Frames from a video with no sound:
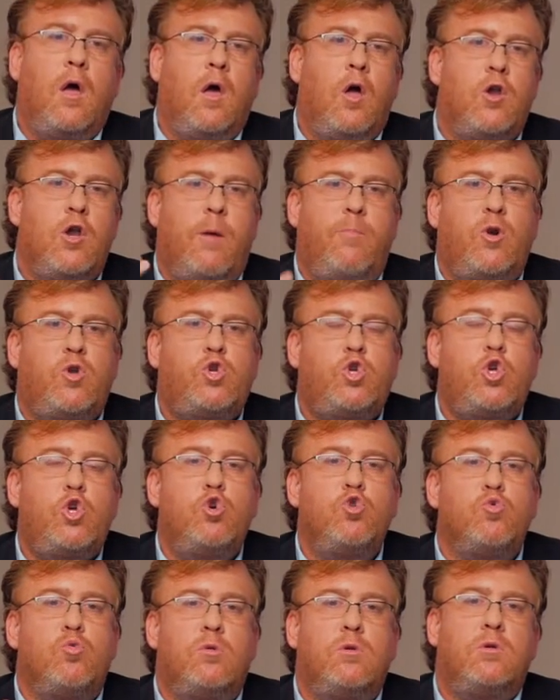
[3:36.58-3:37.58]
Number
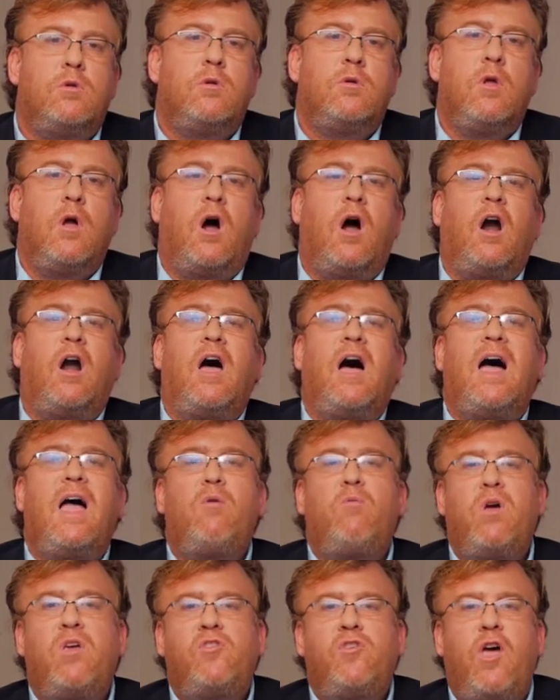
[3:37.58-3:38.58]
2, our
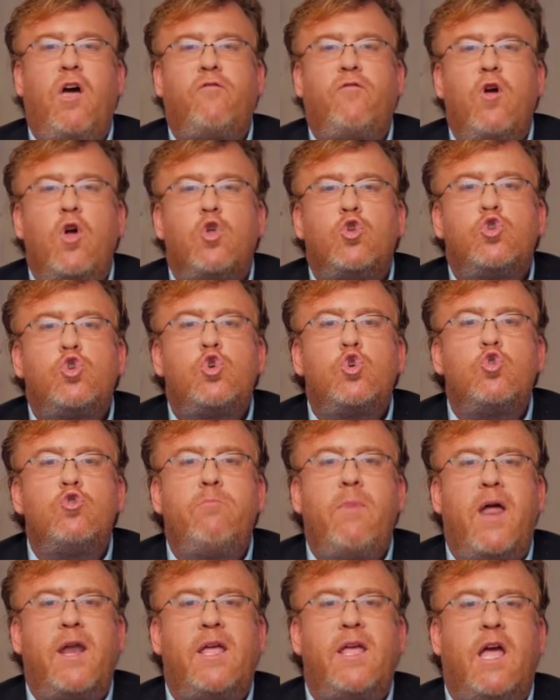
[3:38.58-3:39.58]
highways have too
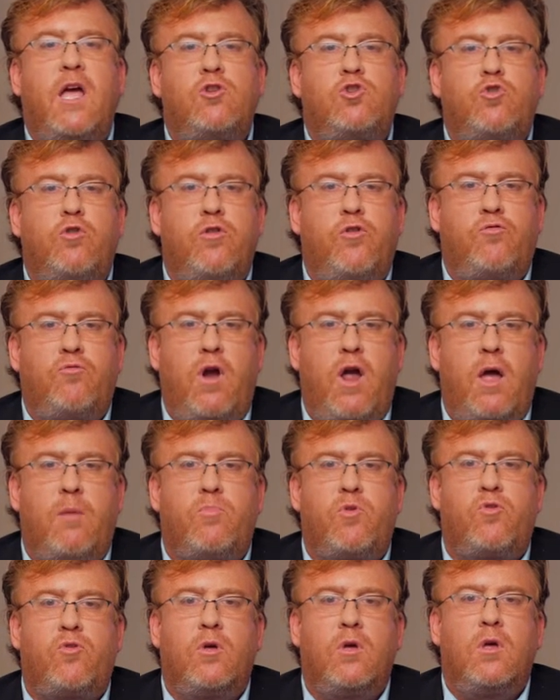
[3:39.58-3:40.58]
many entrance
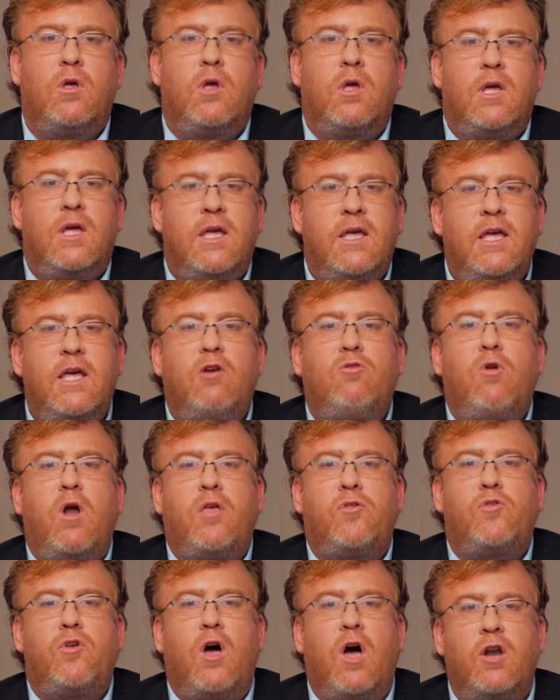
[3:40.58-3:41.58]
ramps.
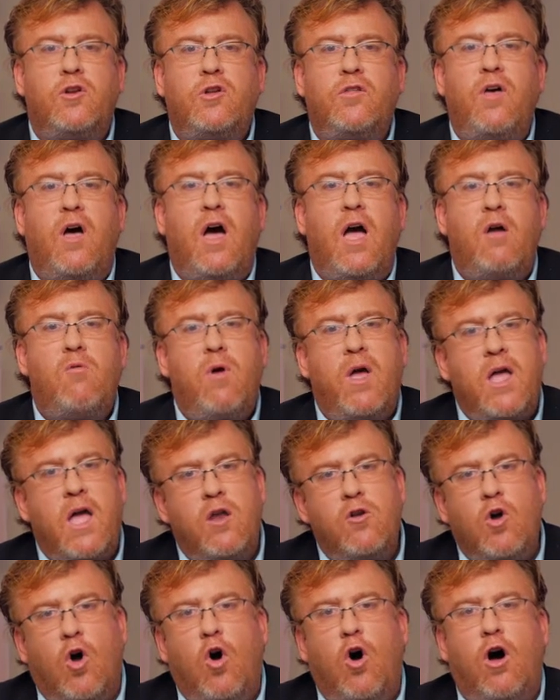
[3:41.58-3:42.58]
Egress onto the highway
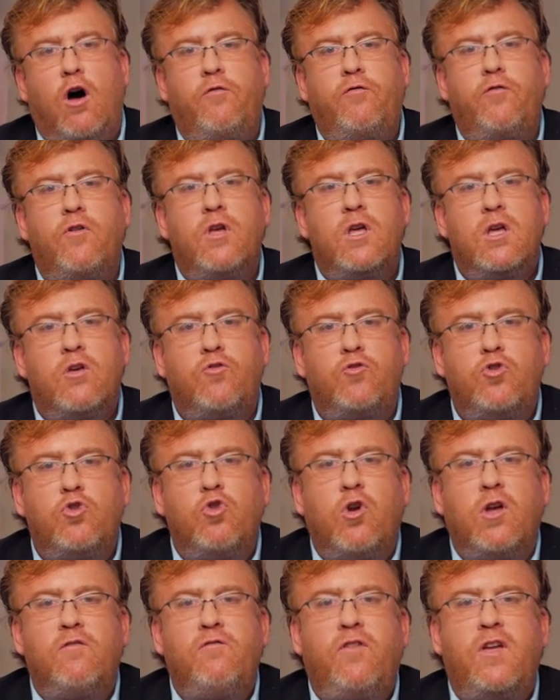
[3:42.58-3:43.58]
and off is too
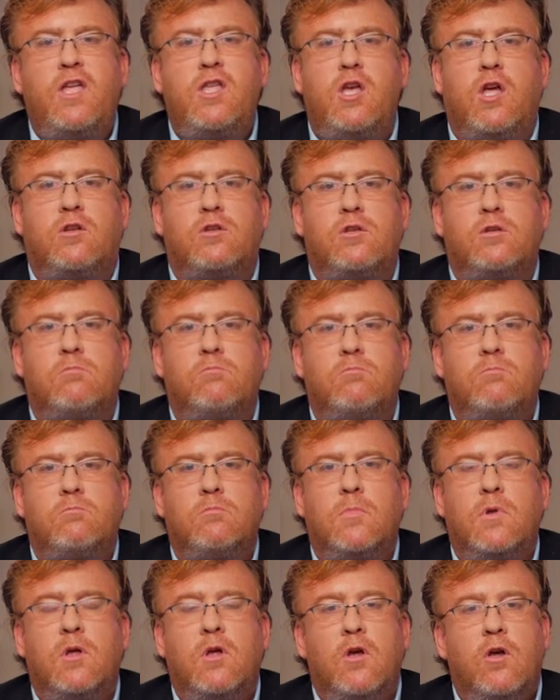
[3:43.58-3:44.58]
convenient.
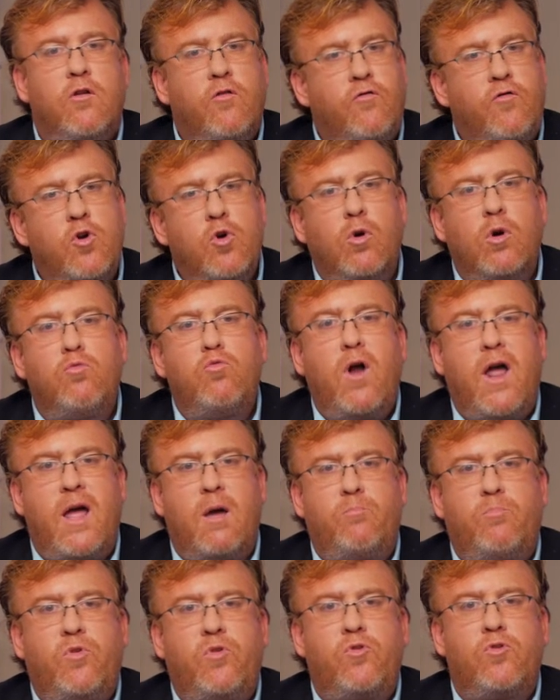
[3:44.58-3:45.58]
Fewer
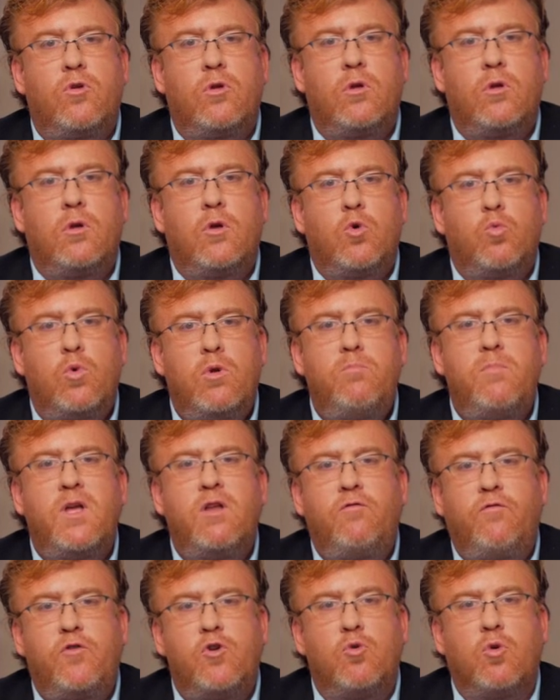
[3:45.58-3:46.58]
ramps would
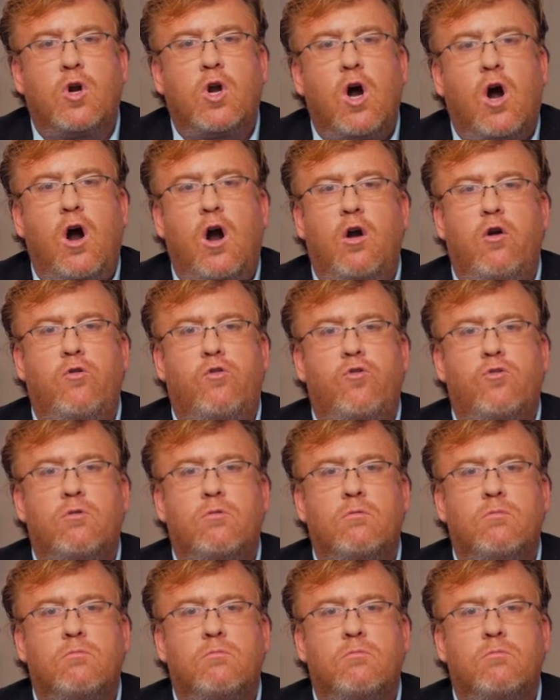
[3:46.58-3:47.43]
mean fewer cars.